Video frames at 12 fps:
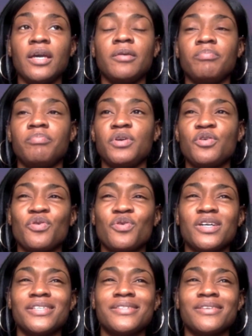
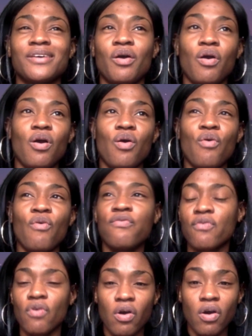because
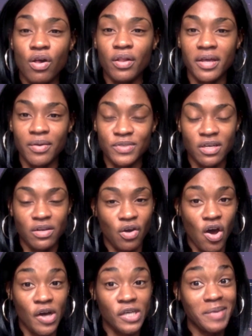overall it was going to
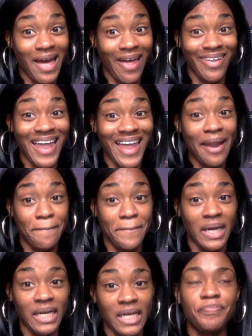cost me a lot of
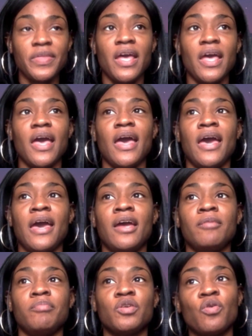money.
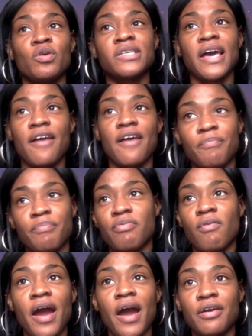And because I have a
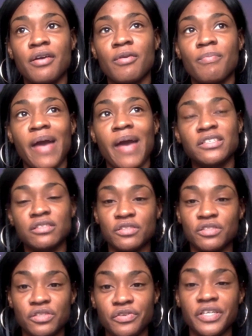prior
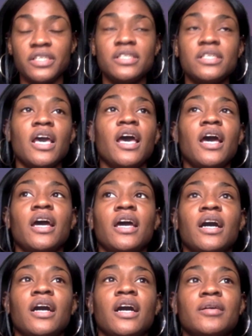bachelor's degree,
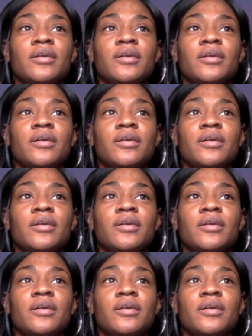I